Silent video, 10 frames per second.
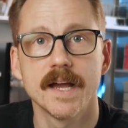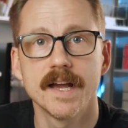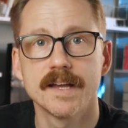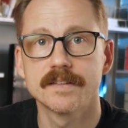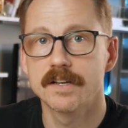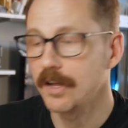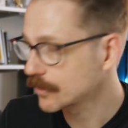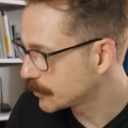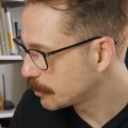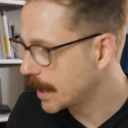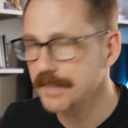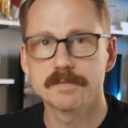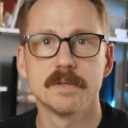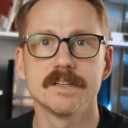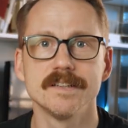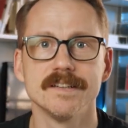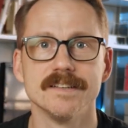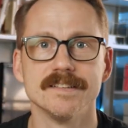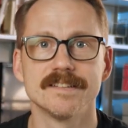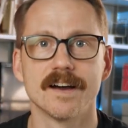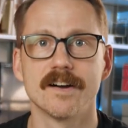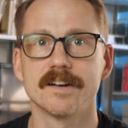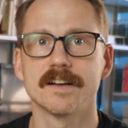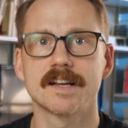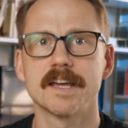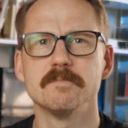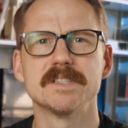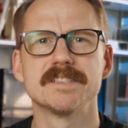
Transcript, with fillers: and the colorful possibilities are a kind of